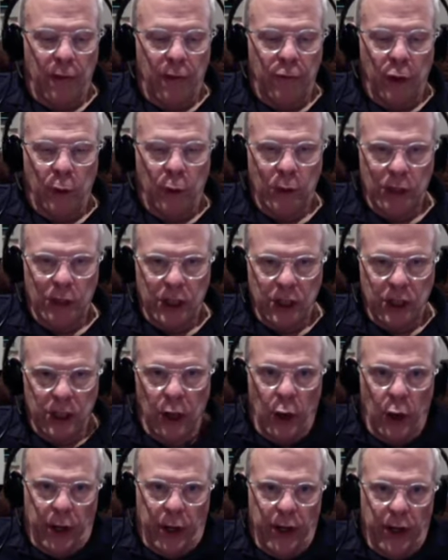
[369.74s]
frequencies
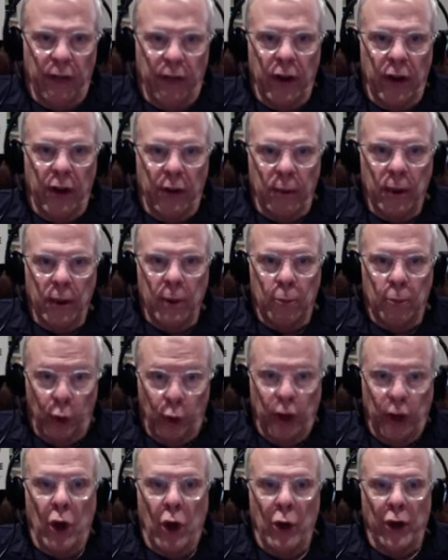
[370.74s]
loaded in there,
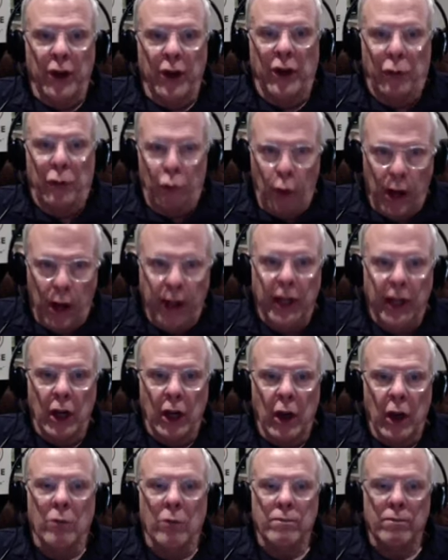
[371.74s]
preloaded and ready to
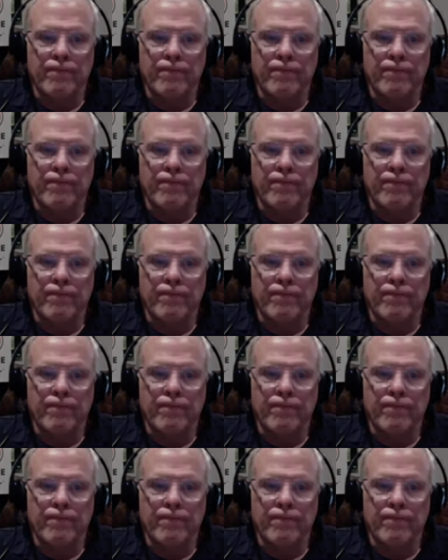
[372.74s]
go.